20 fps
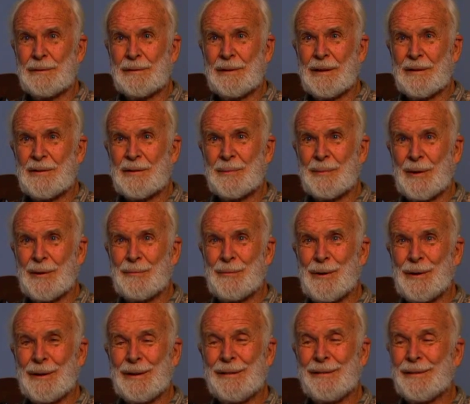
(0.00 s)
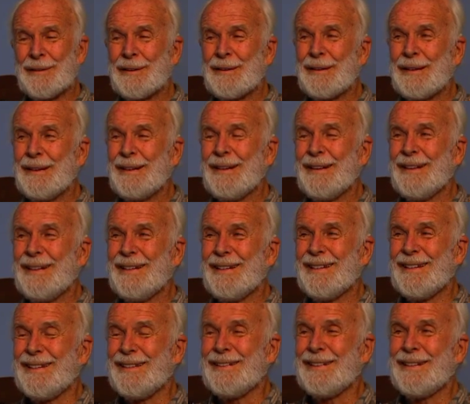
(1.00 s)
and that was my wife.
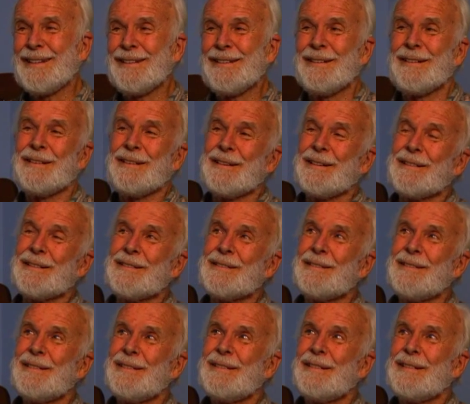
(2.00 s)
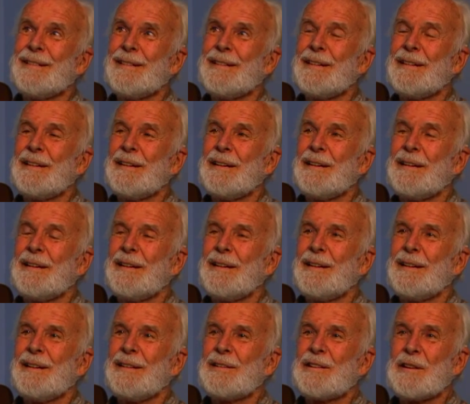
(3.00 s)
And then
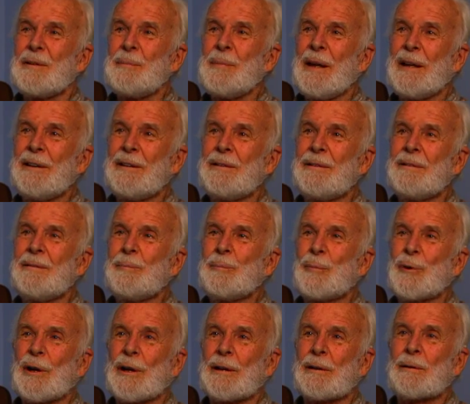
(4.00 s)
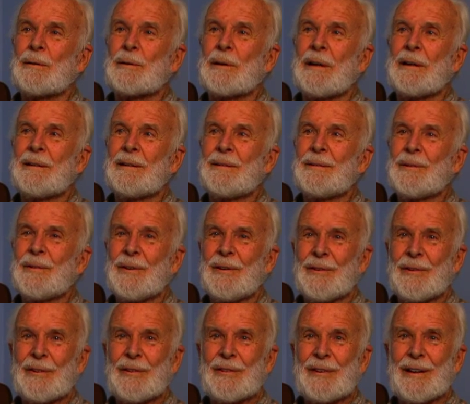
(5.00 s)
she made bridal gowns as
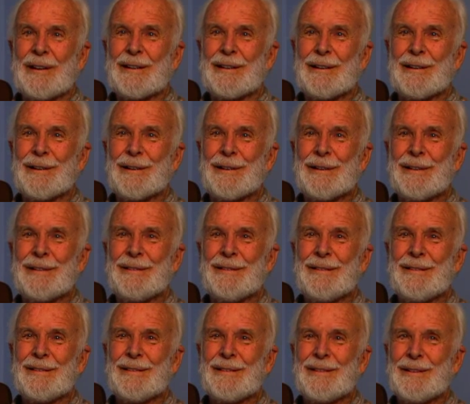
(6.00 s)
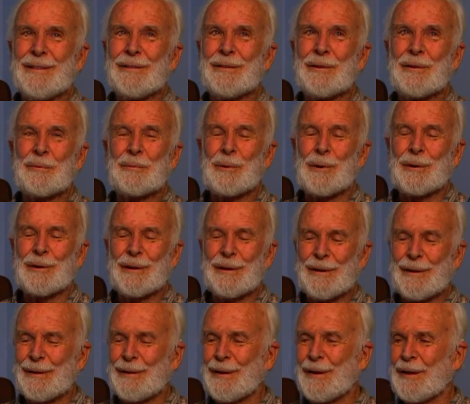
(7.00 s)
a sideline to her work in
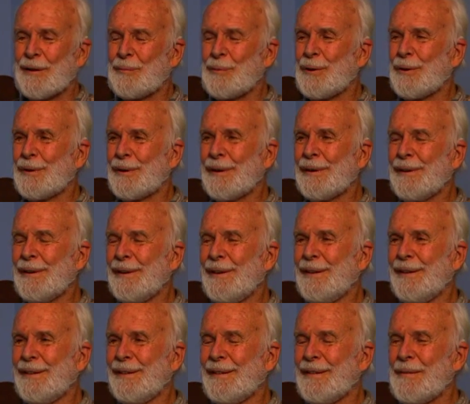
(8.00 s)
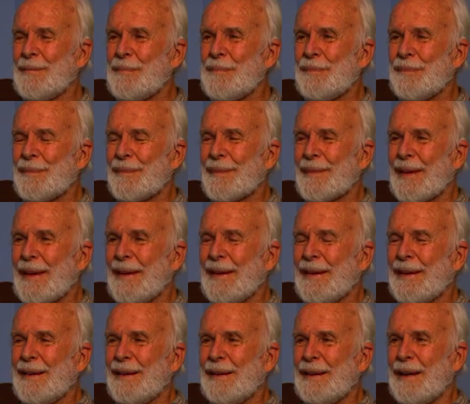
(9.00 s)
the library.
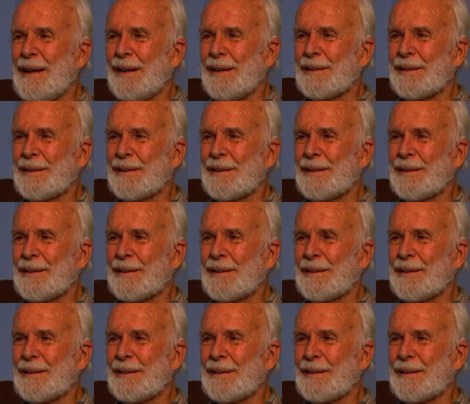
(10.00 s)
He